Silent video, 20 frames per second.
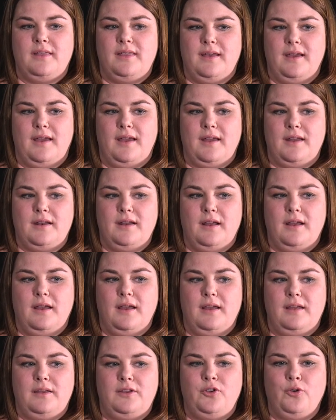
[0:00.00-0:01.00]
that
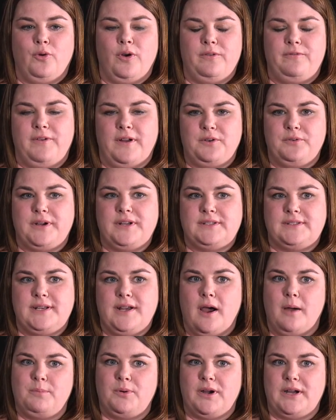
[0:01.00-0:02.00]
your
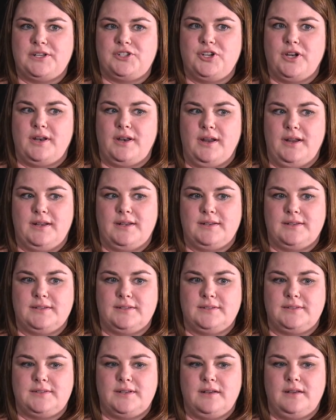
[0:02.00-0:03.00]
fundraising operation
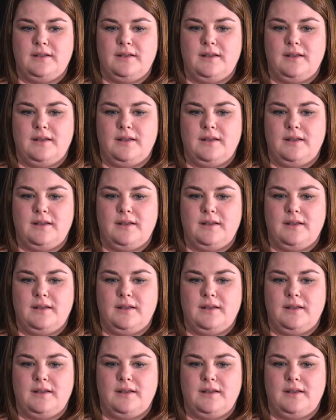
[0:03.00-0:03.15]
is